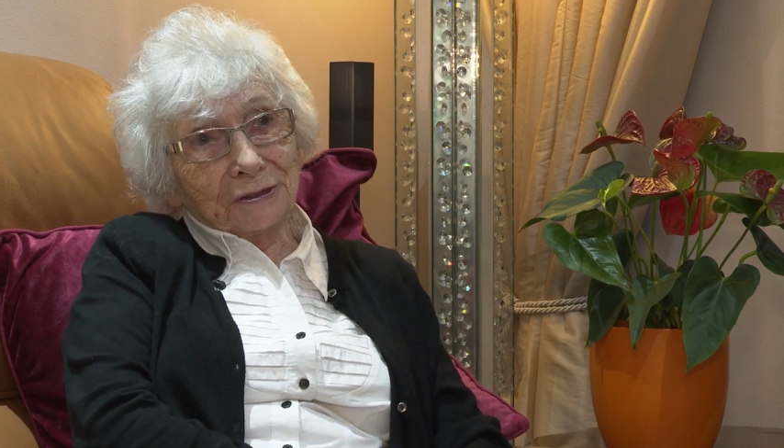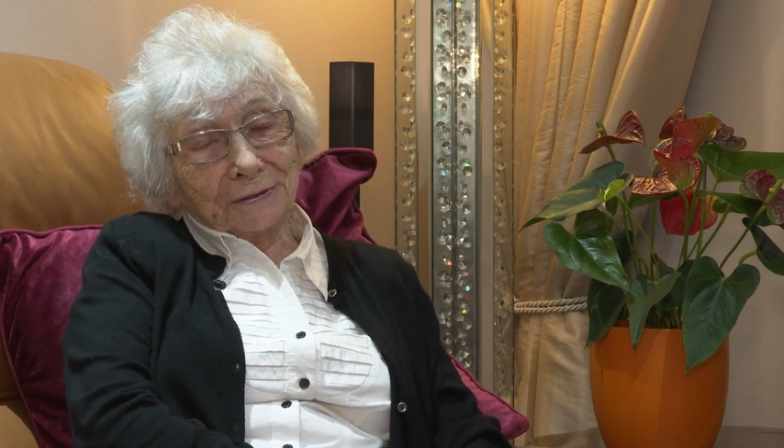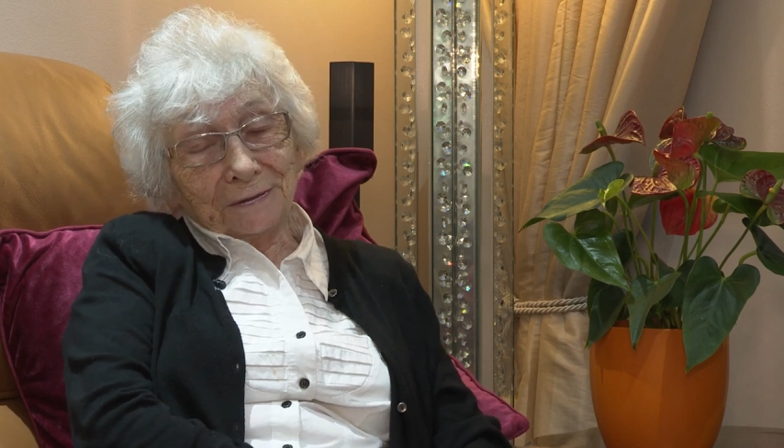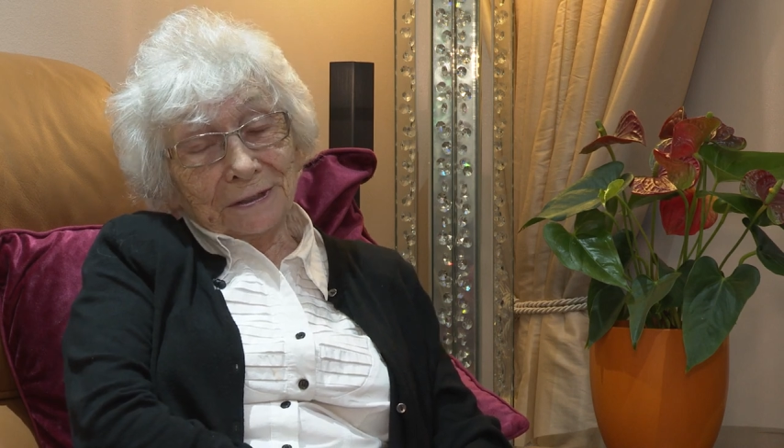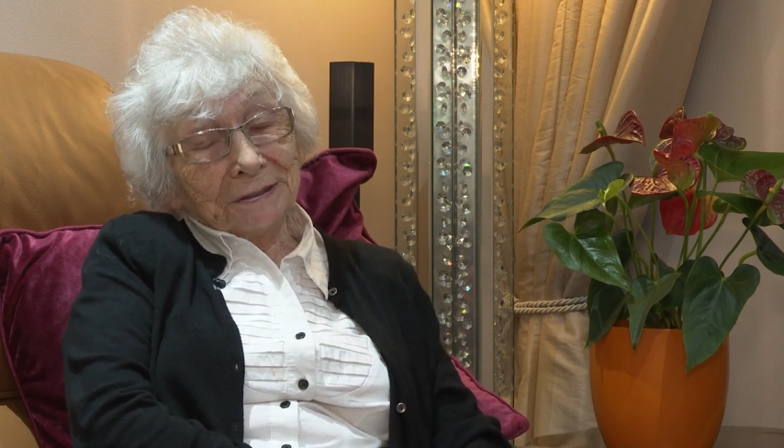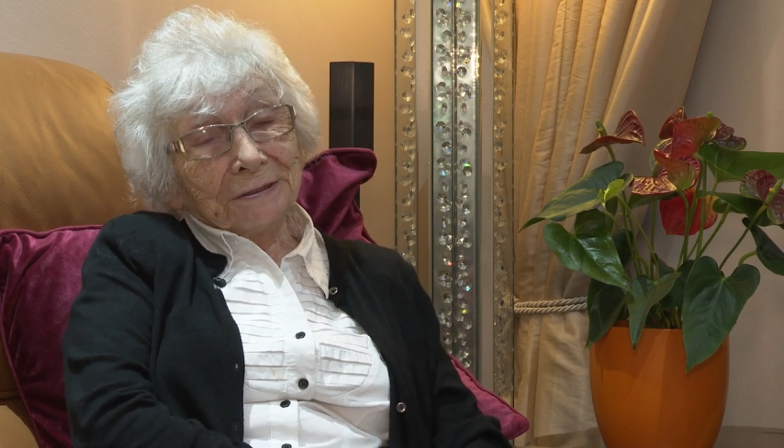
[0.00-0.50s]

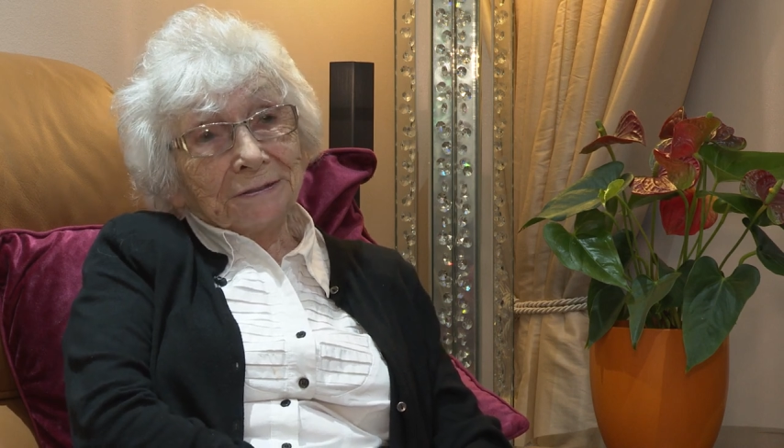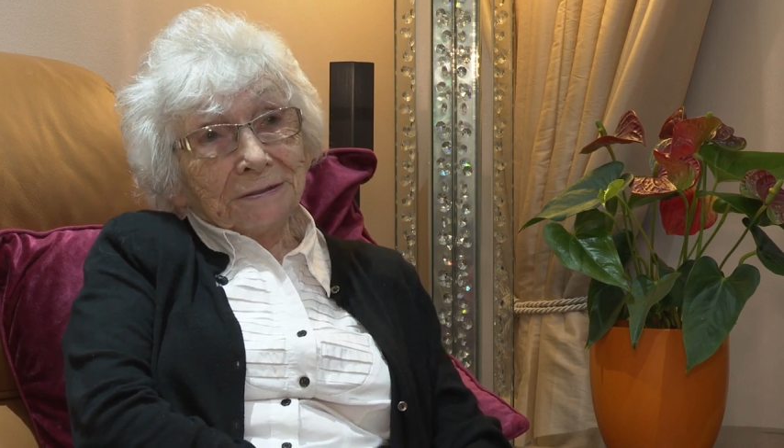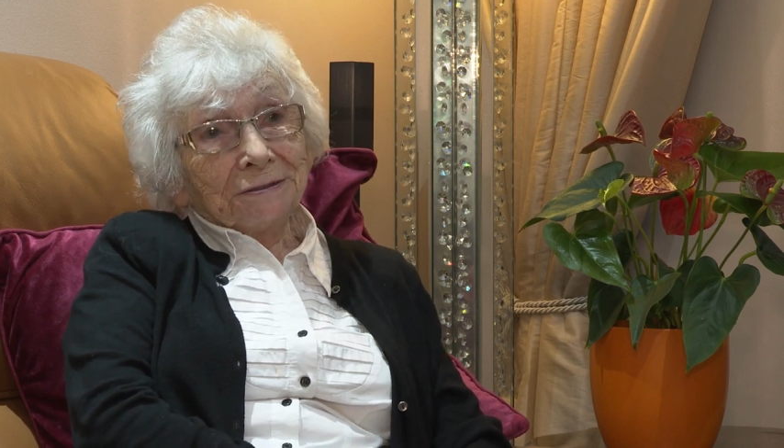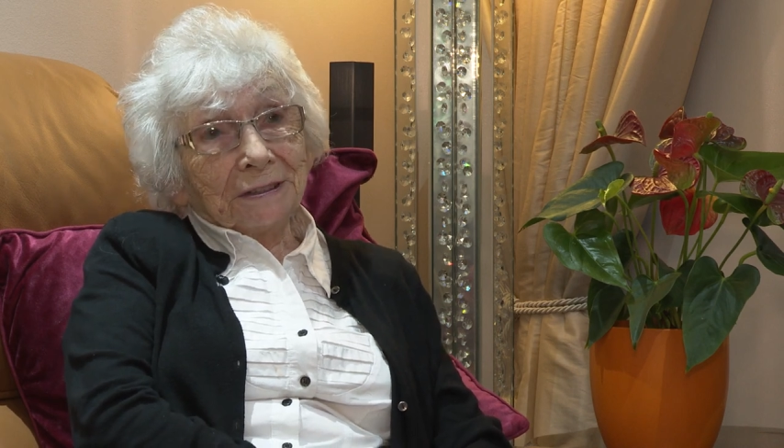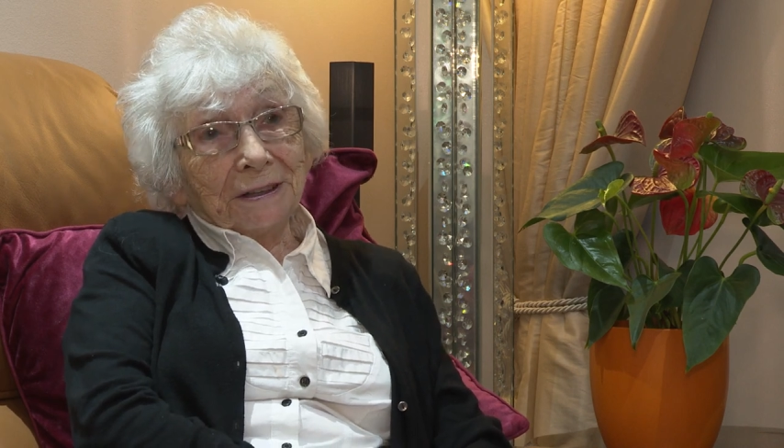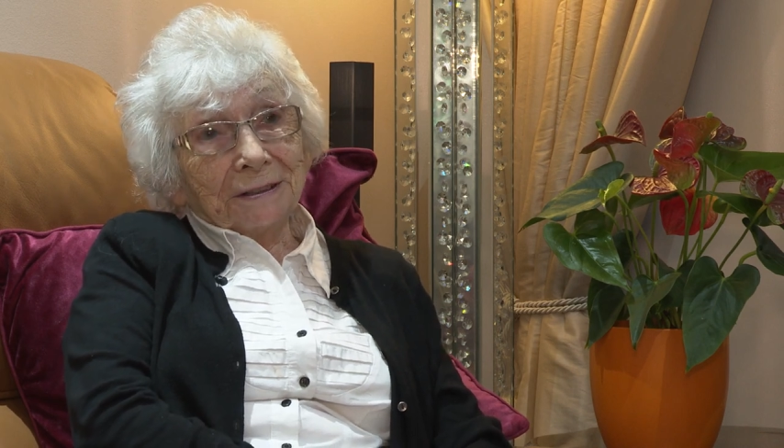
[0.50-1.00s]
and,
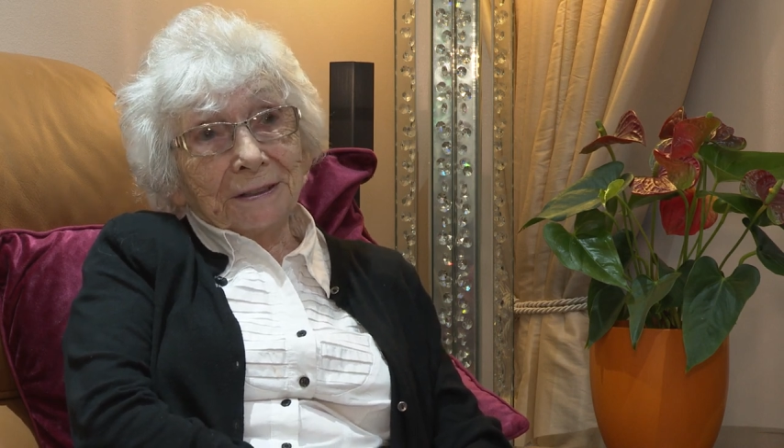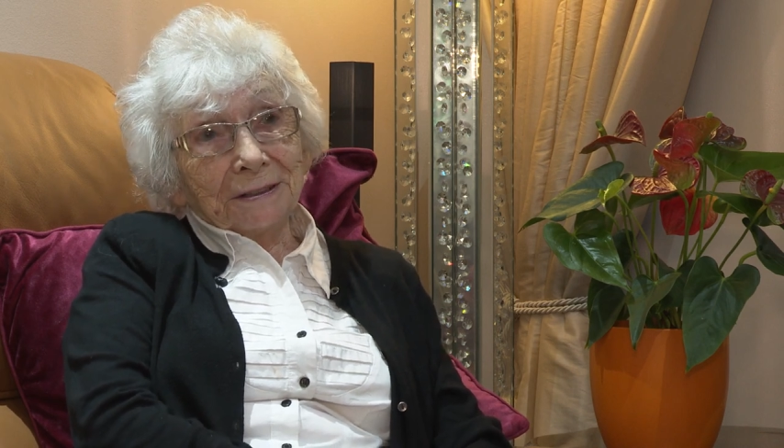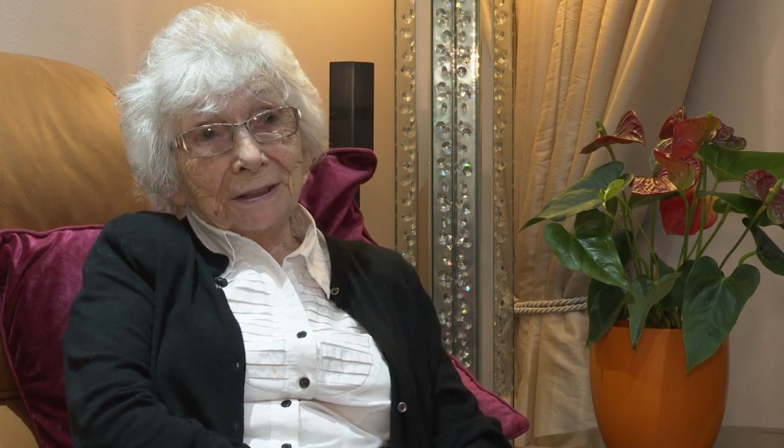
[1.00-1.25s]
yeah,